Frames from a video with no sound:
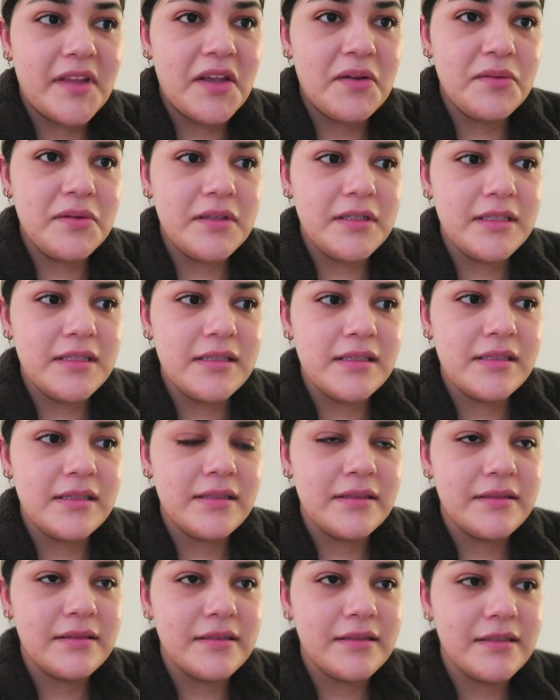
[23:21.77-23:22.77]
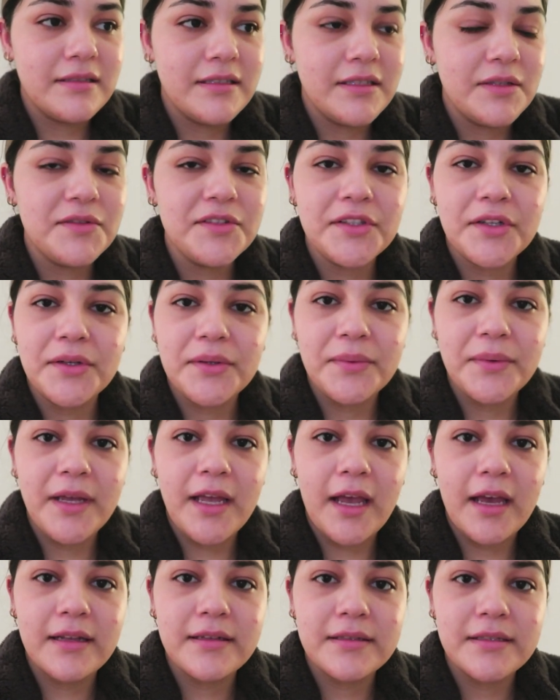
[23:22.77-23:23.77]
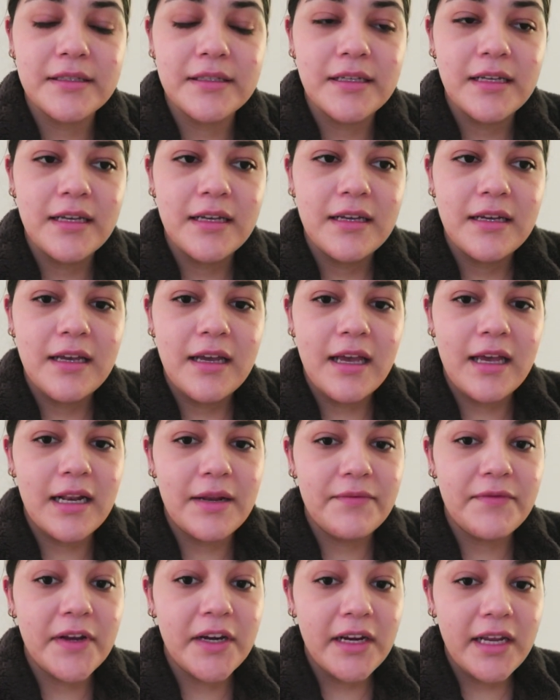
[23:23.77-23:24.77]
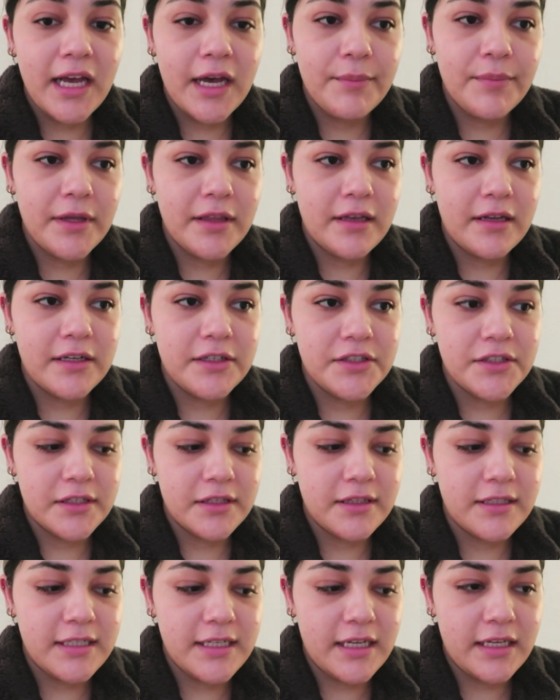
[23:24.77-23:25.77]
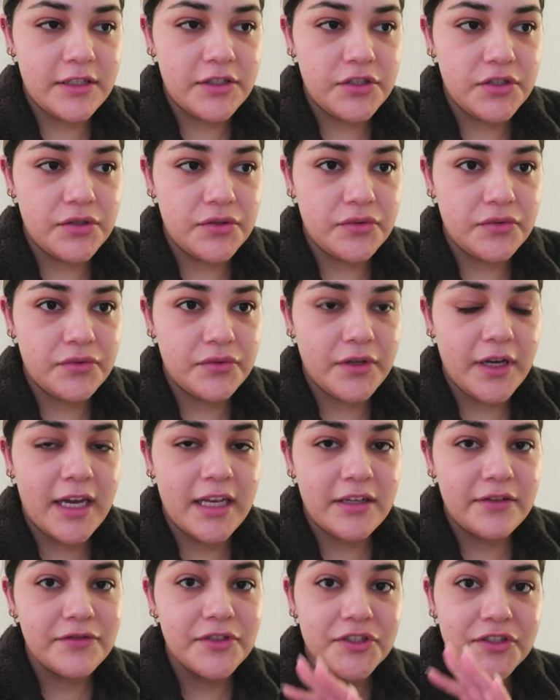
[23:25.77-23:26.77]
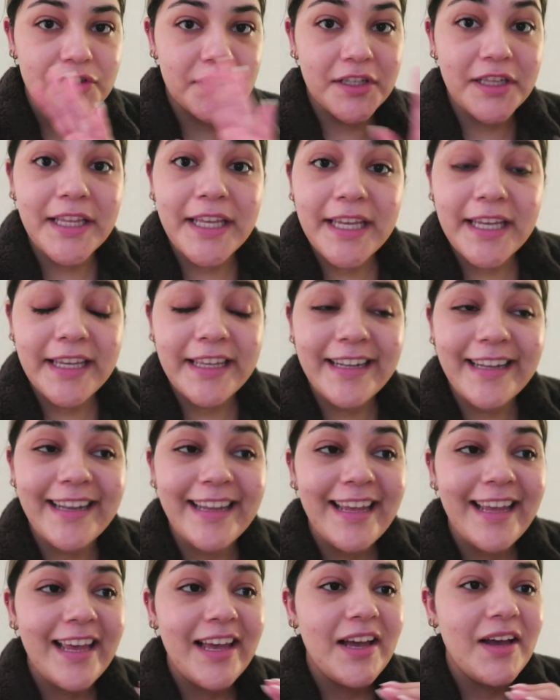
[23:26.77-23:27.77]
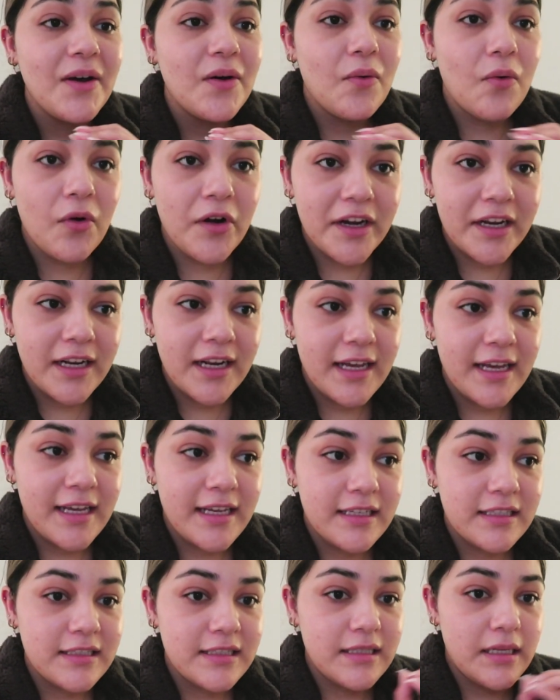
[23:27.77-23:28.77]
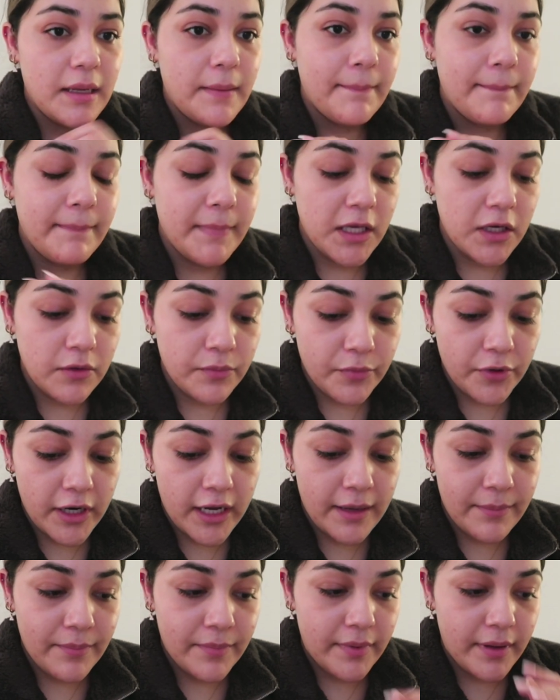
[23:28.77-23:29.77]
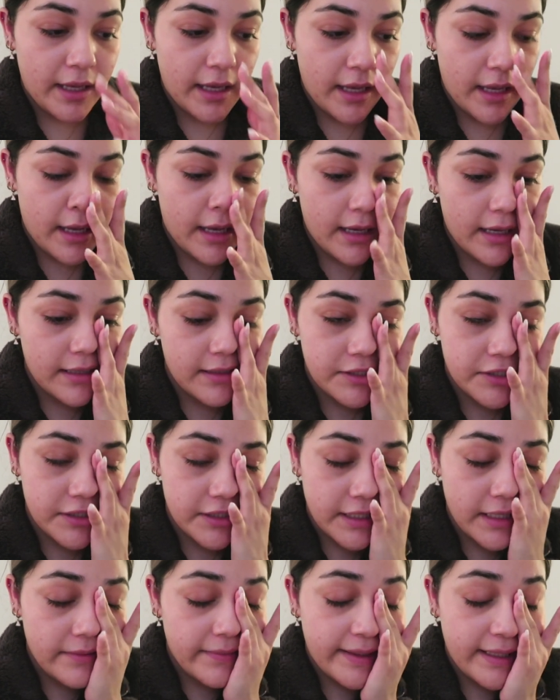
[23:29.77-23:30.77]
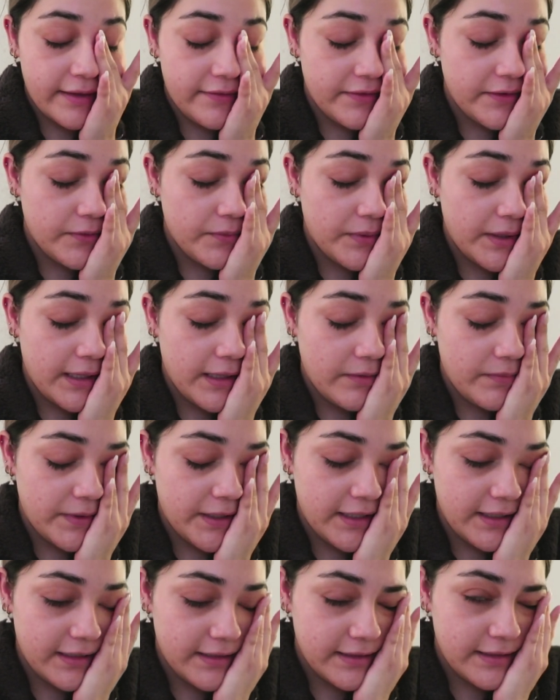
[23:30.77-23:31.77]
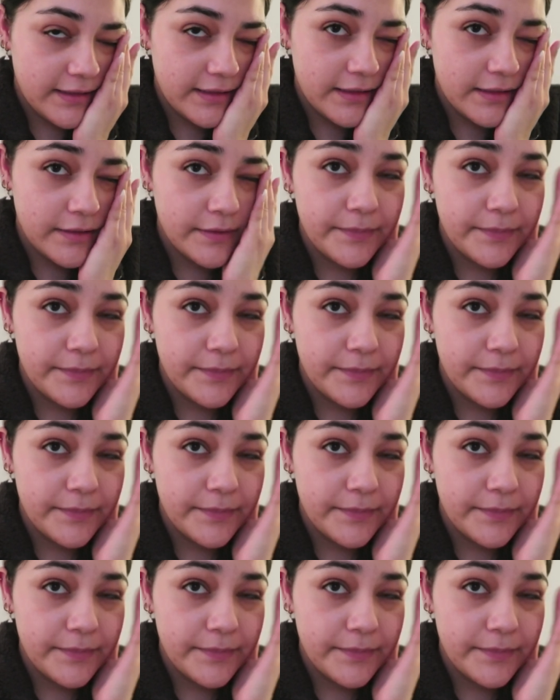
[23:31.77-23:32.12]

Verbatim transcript: it was it was a good weekend and I'm very happy that I took the day to kind of just clean, organized, meal prep, and just get ready for the week because